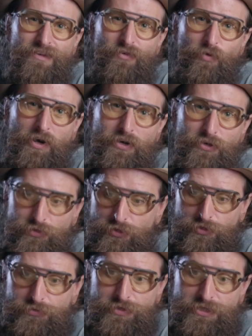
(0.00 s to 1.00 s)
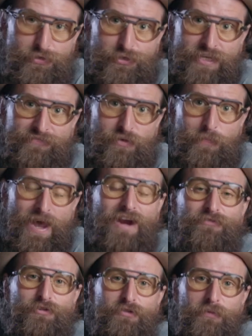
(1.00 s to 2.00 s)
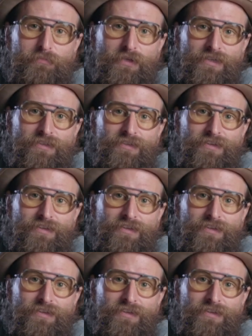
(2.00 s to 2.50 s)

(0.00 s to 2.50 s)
where you you you just have to pack for something.